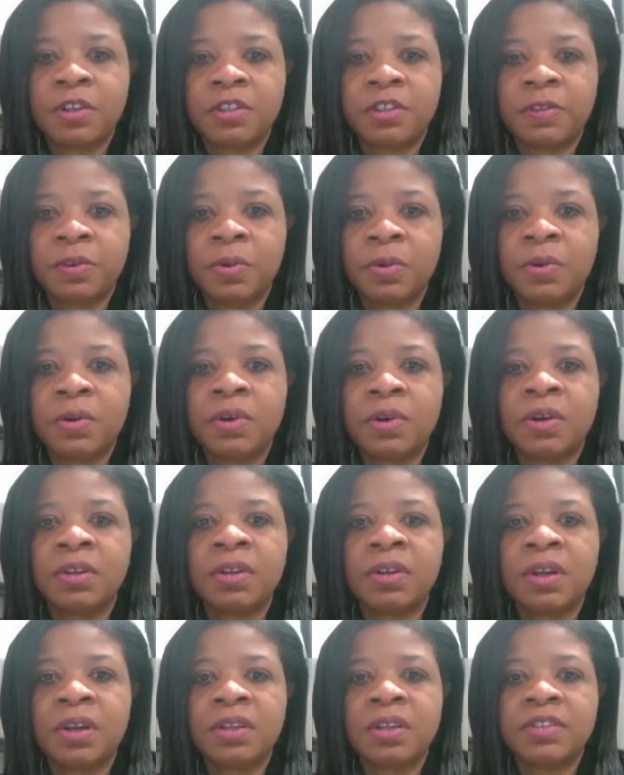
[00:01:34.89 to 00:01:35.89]

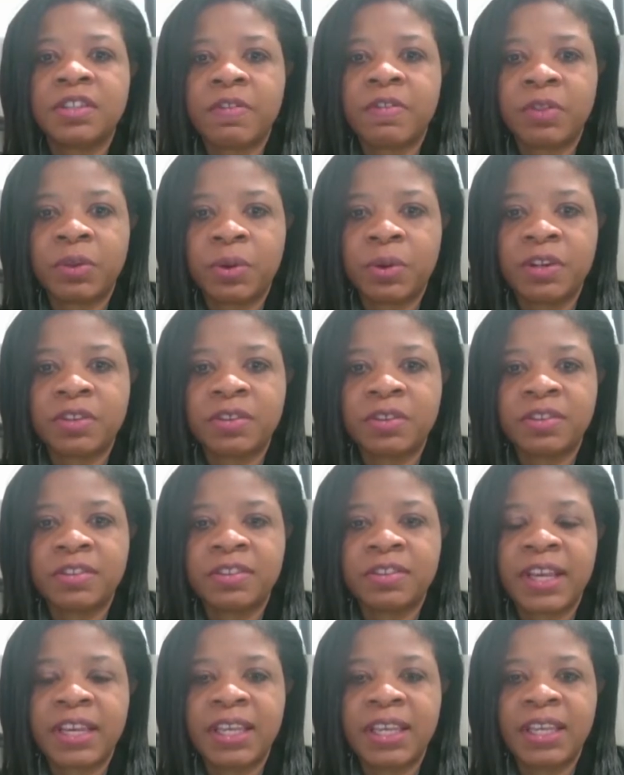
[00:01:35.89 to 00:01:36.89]
floor, seventh graders on the
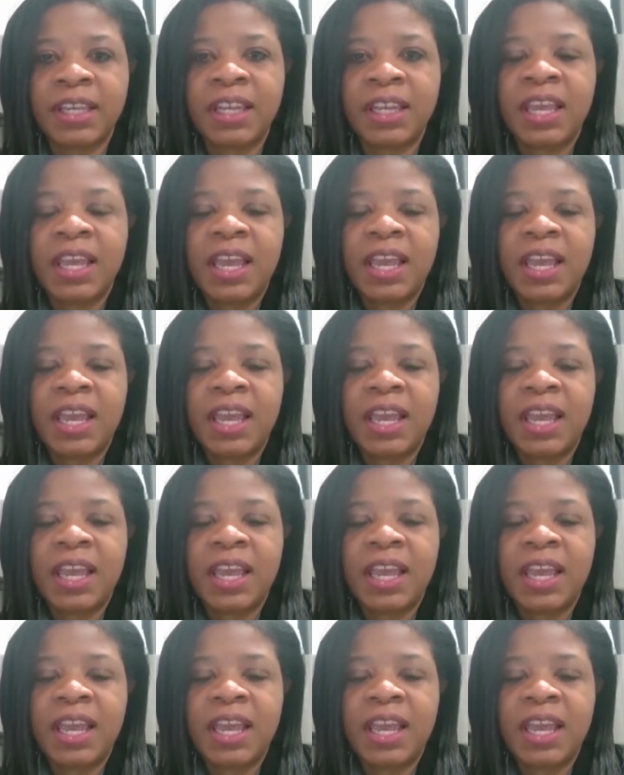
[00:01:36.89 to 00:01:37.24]
second,